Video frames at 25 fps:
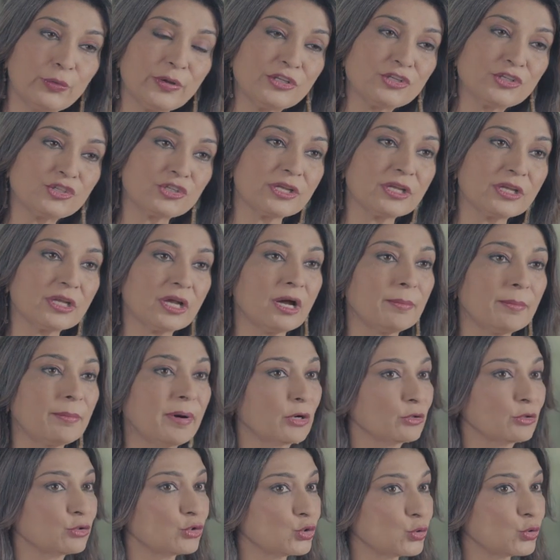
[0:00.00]
reaching
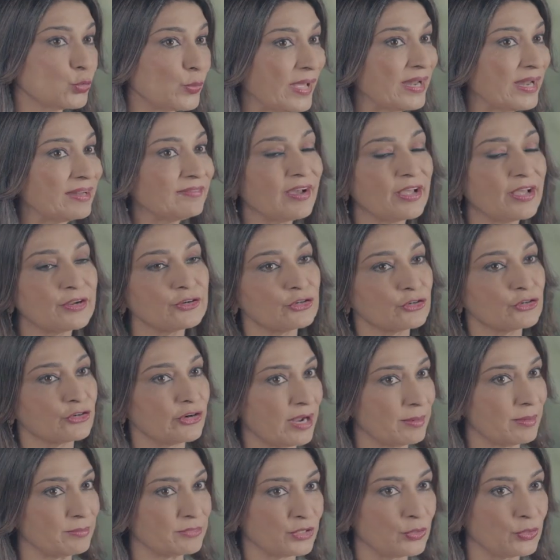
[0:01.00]
about
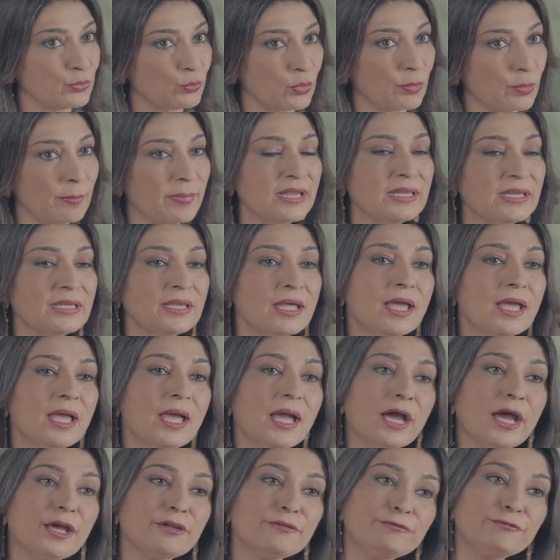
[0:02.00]
1,200 grams in women
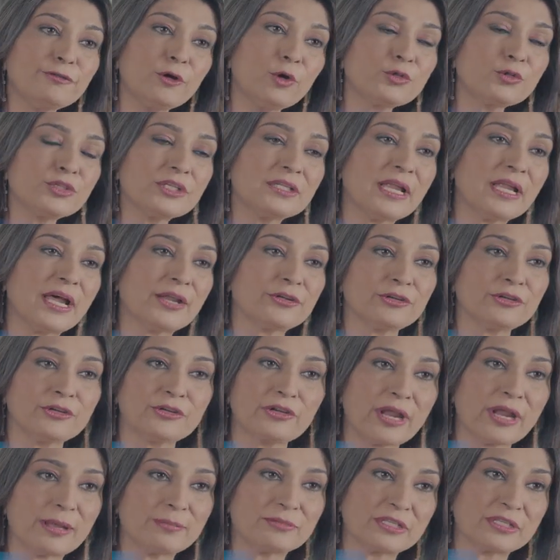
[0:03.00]
and 1,400